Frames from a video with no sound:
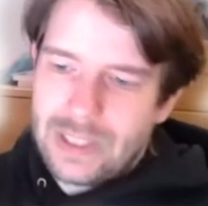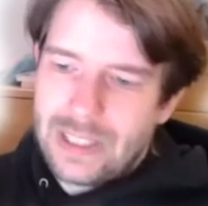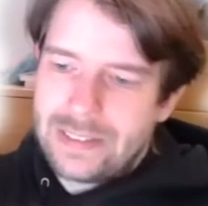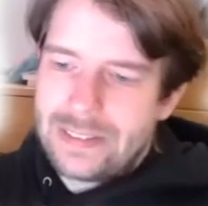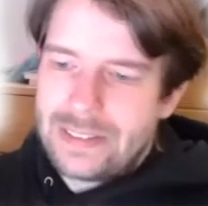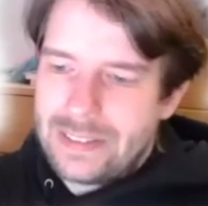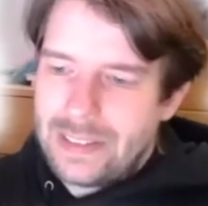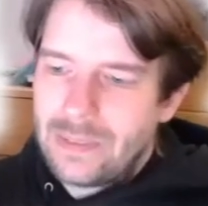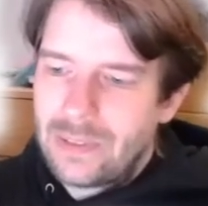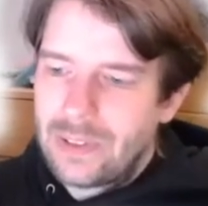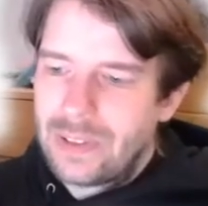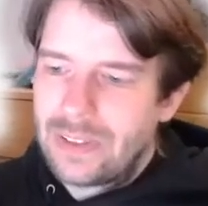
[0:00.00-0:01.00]
other time
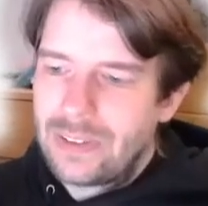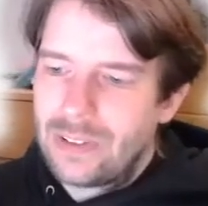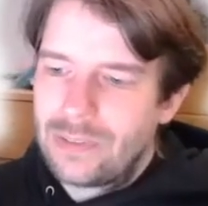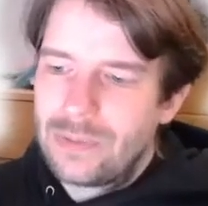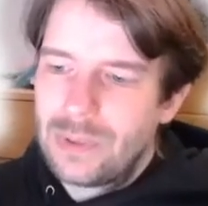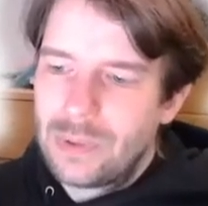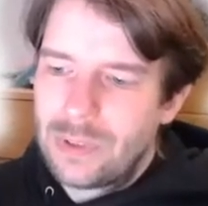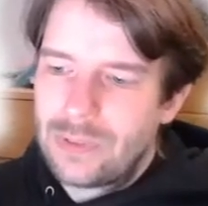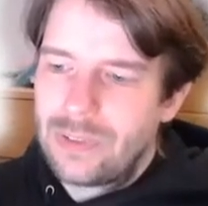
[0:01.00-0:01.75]
slot is often used